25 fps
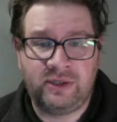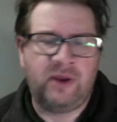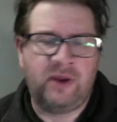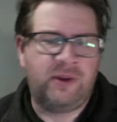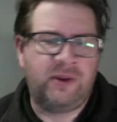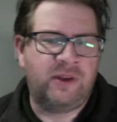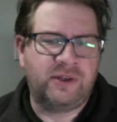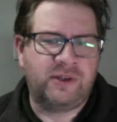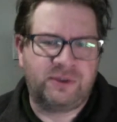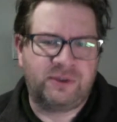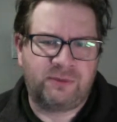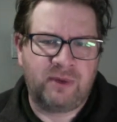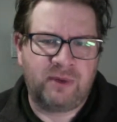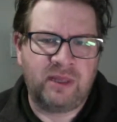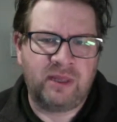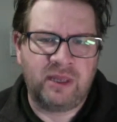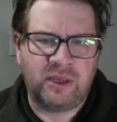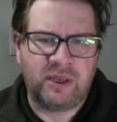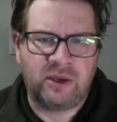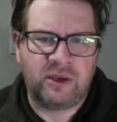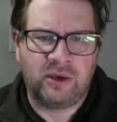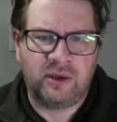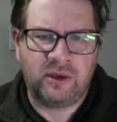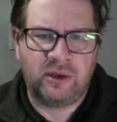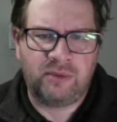and there's really
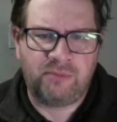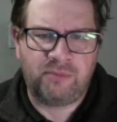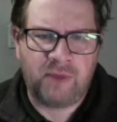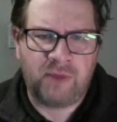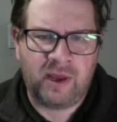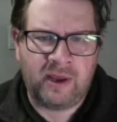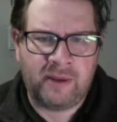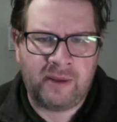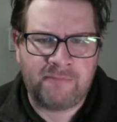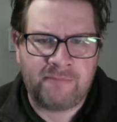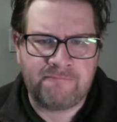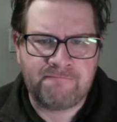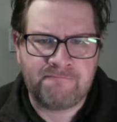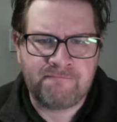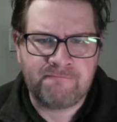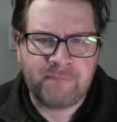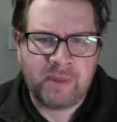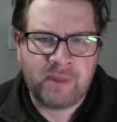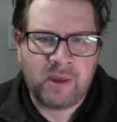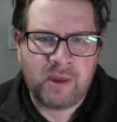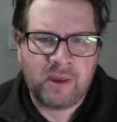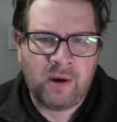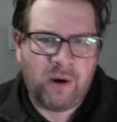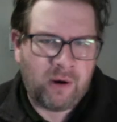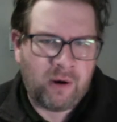good
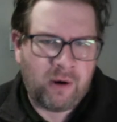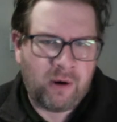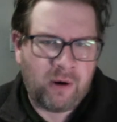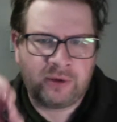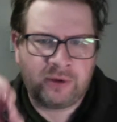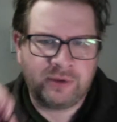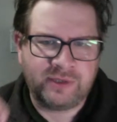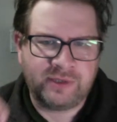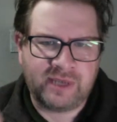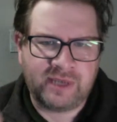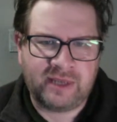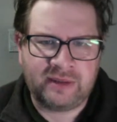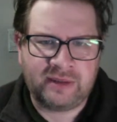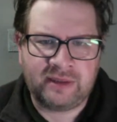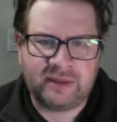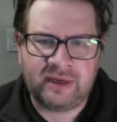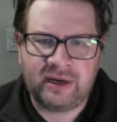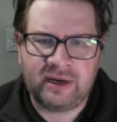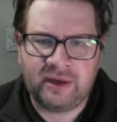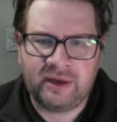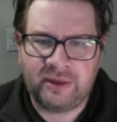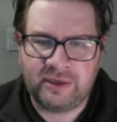articles out there.